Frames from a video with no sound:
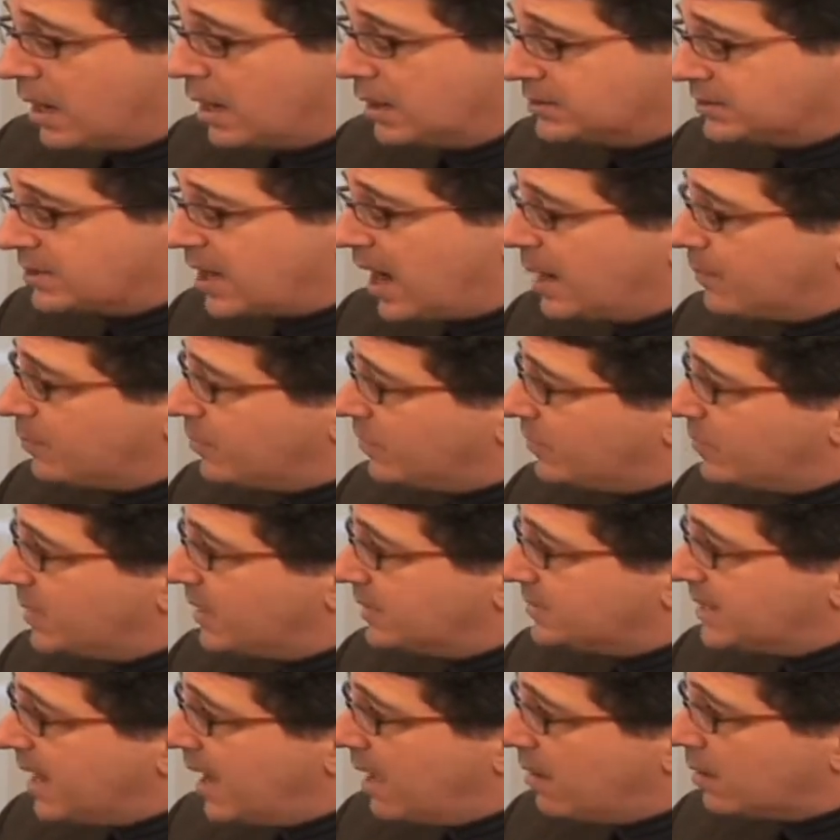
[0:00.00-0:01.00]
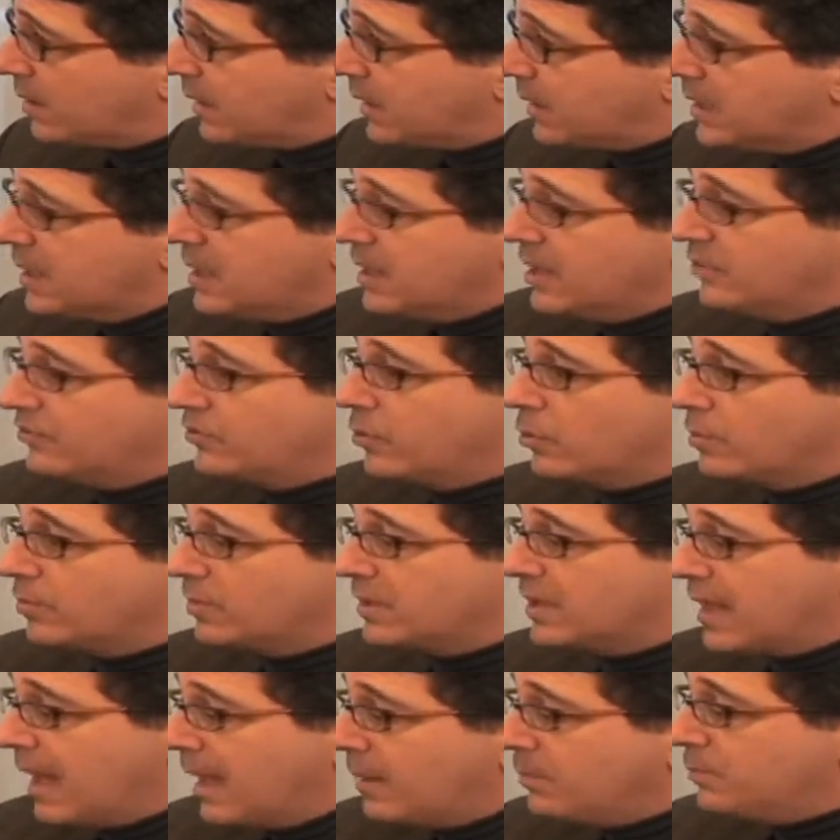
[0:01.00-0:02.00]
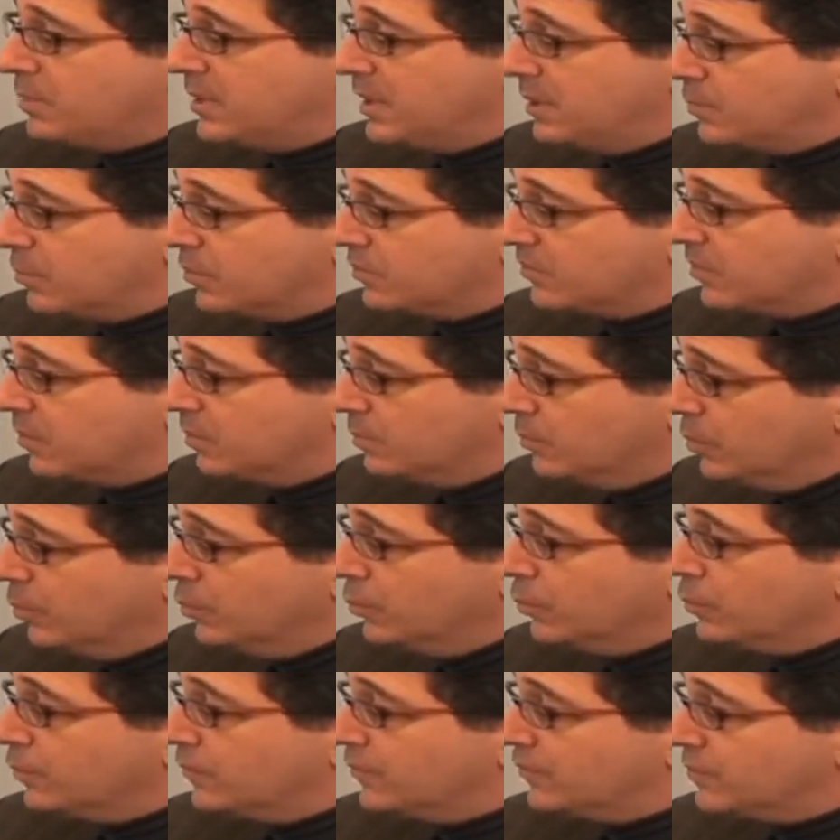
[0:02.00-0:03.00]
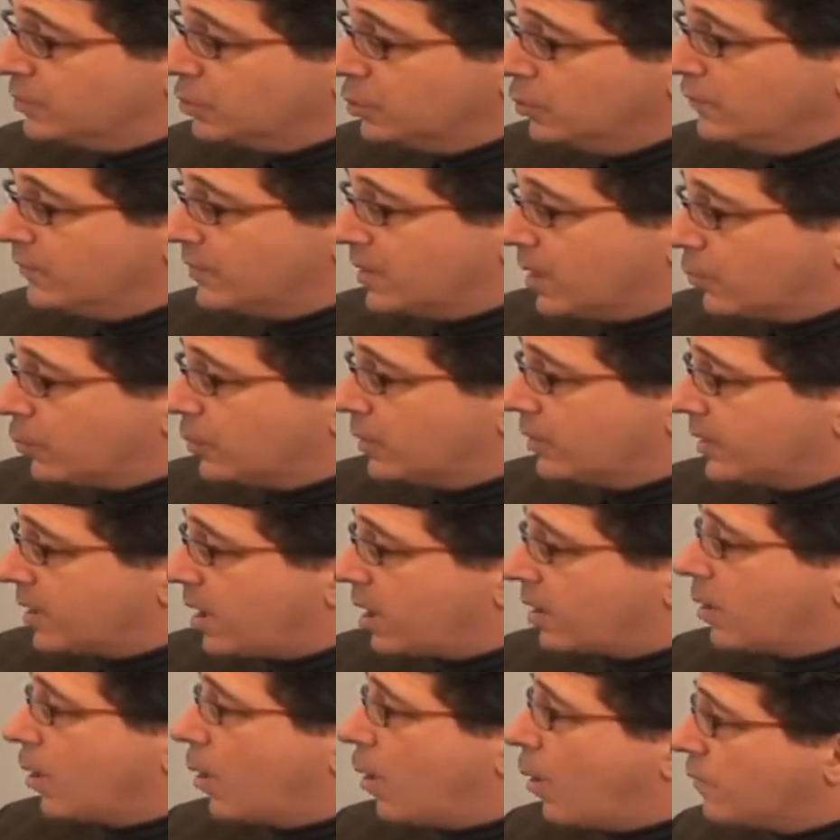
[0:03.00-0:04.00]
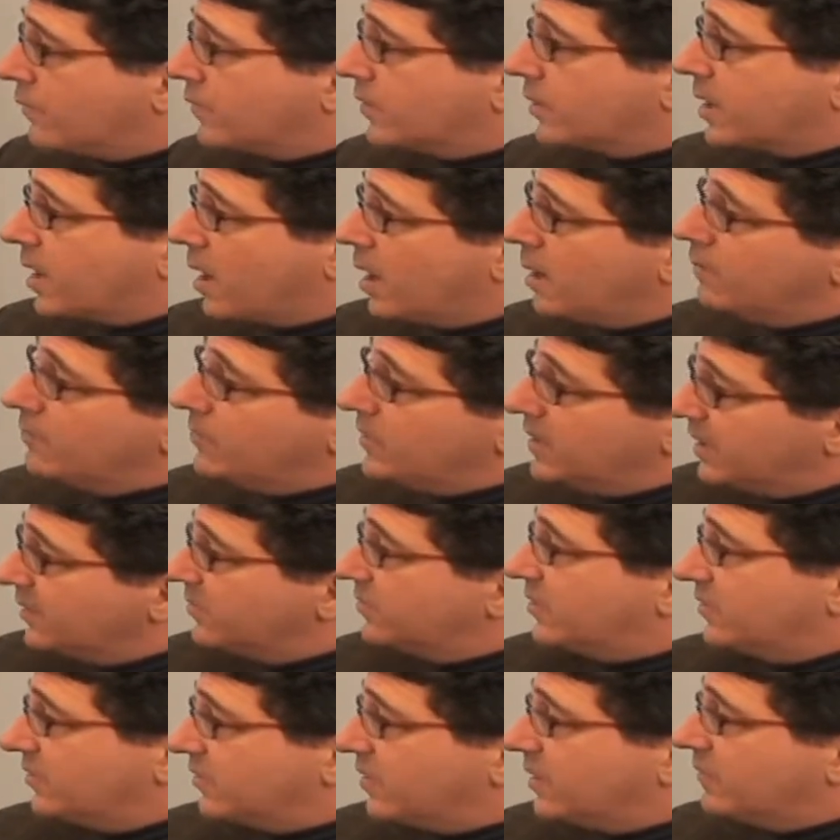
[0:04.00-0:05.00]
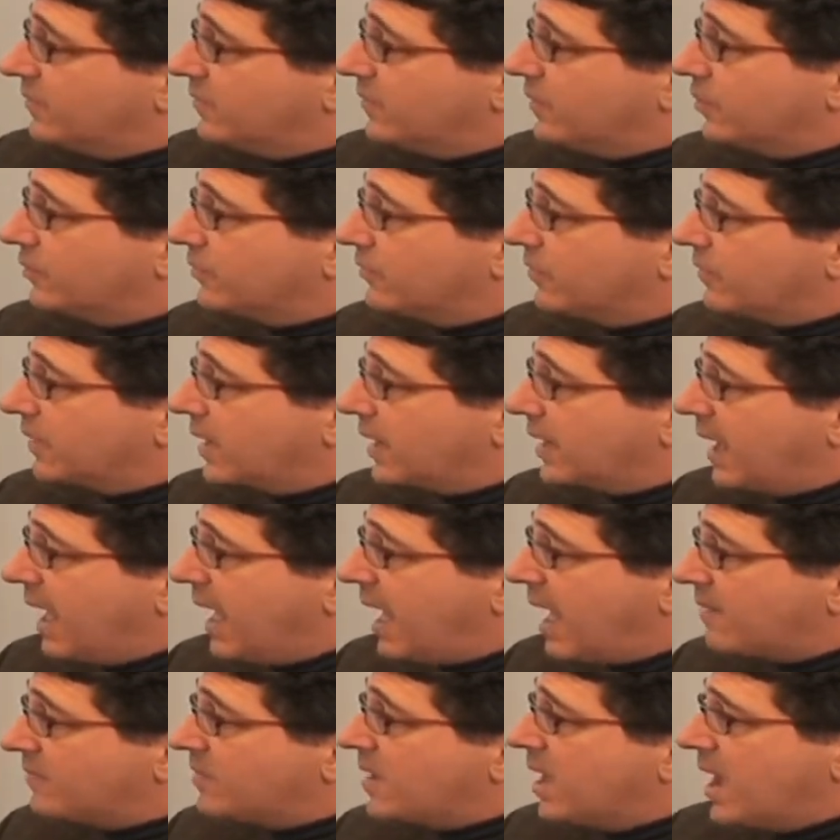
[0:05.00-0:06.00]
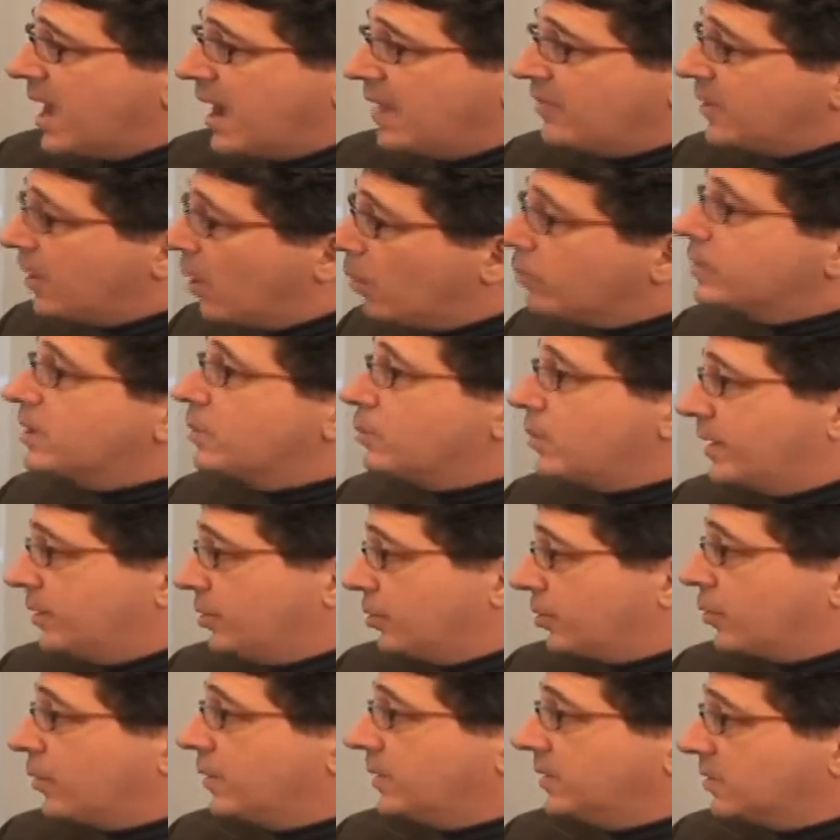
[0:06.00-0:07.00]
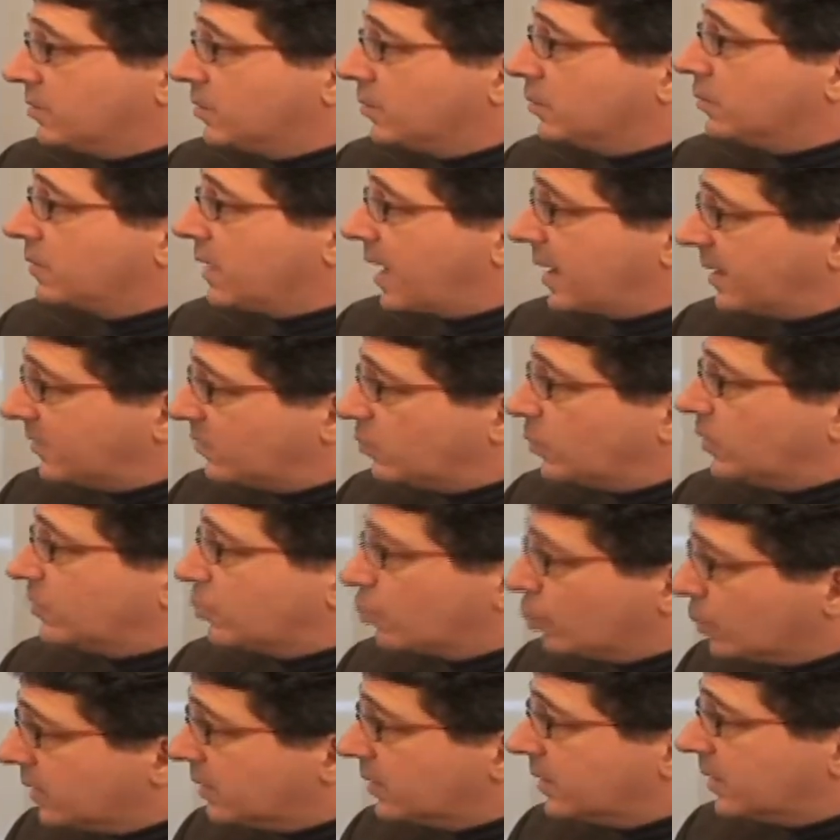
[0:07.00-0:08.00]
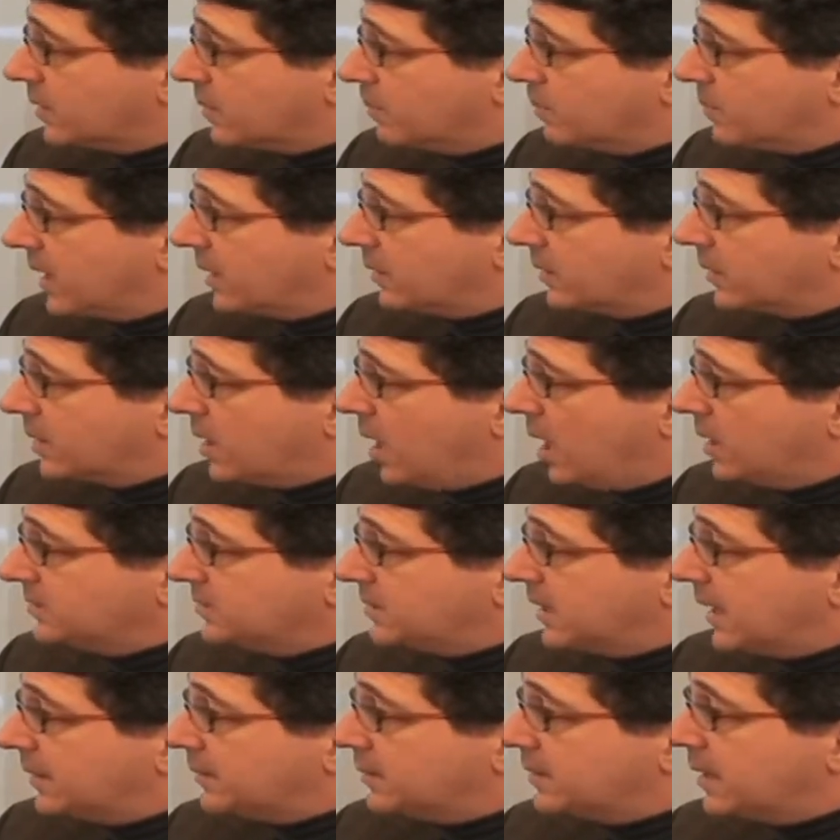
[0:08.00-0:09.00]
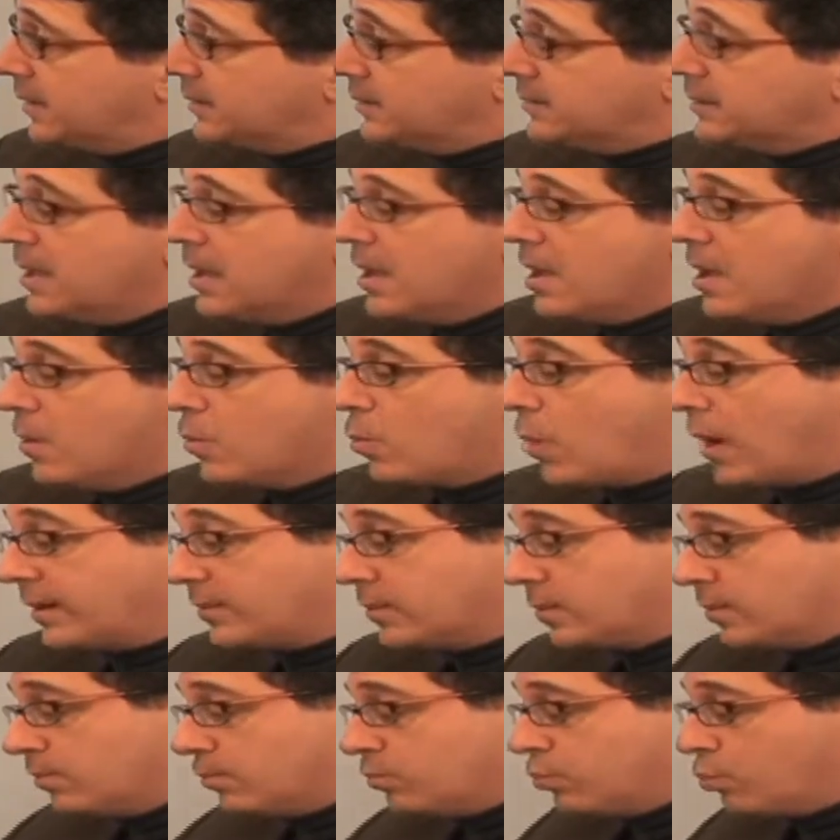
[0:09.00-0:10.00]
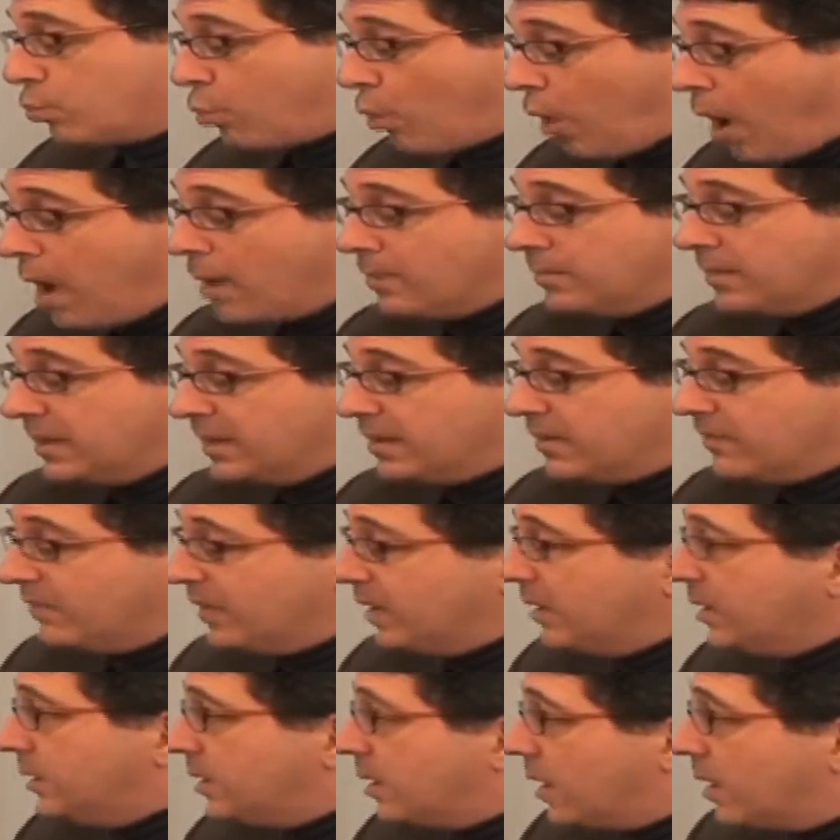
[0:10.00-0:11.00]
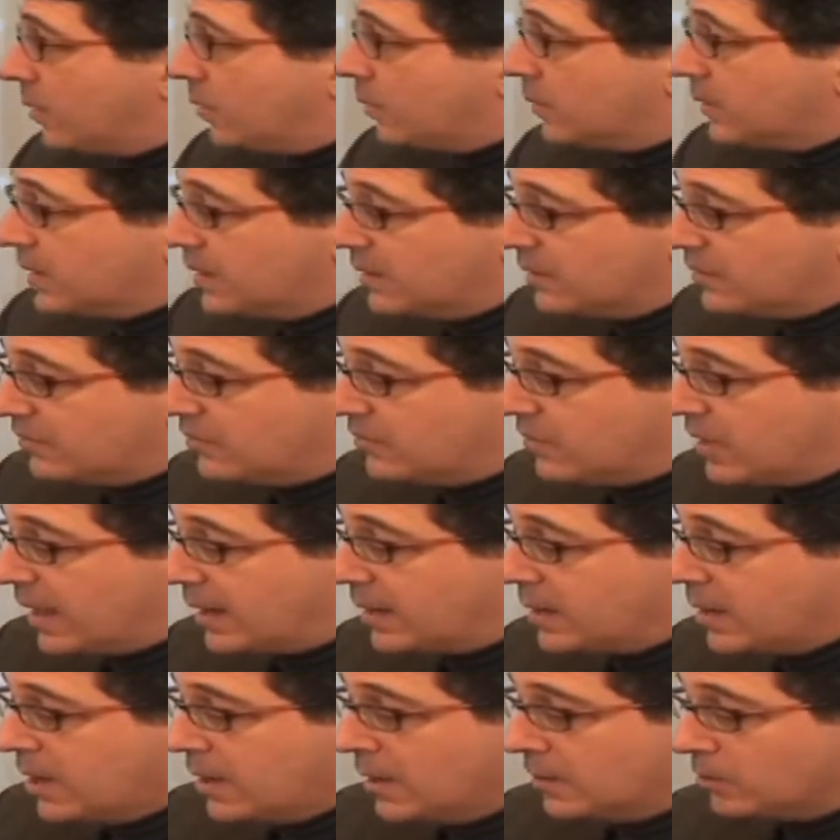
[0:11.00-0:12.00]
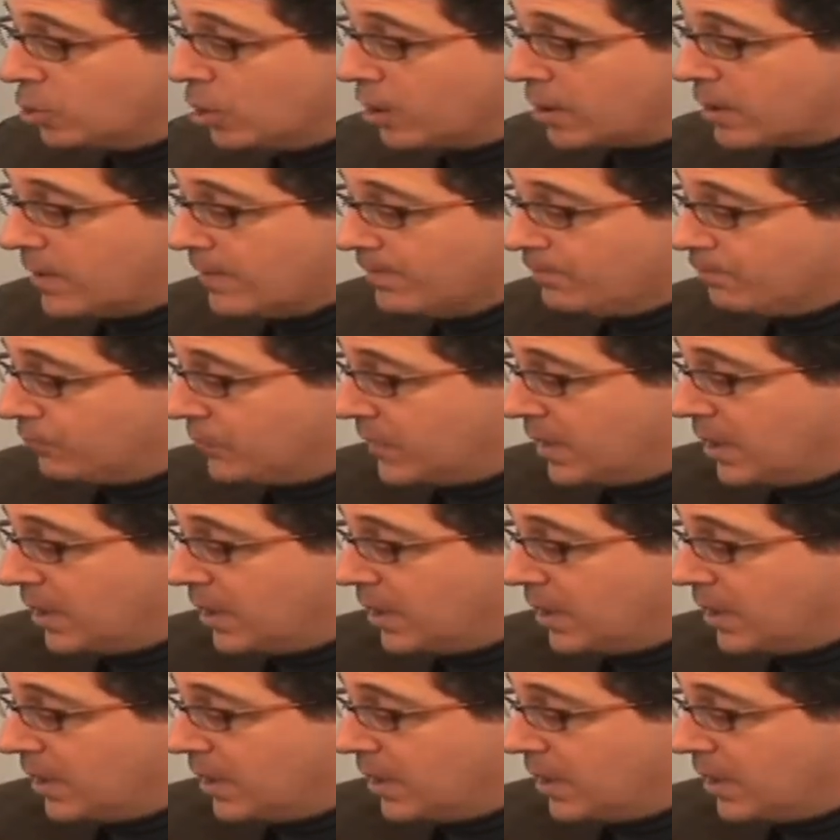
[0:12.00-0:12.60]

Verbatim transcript: uh, type of mentality. So to get people to move, you've got, really got to overcome the existing fears that they have, and the only way you're going to do that is with really compelling content. And what brought me to video is that look.